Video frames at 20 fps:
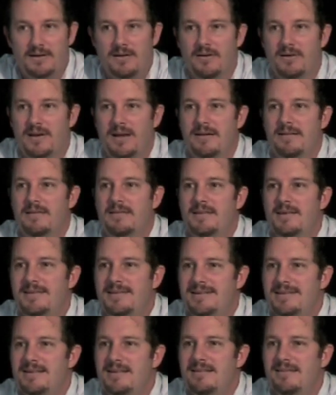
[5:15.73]
Okay.
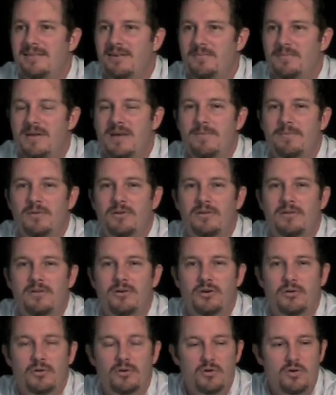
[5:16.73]
These are people
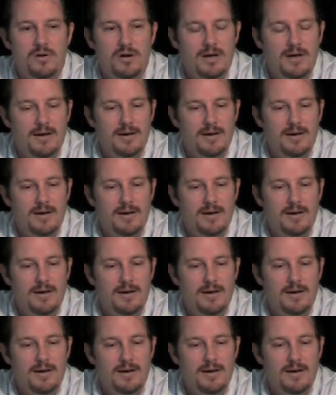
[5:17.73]
who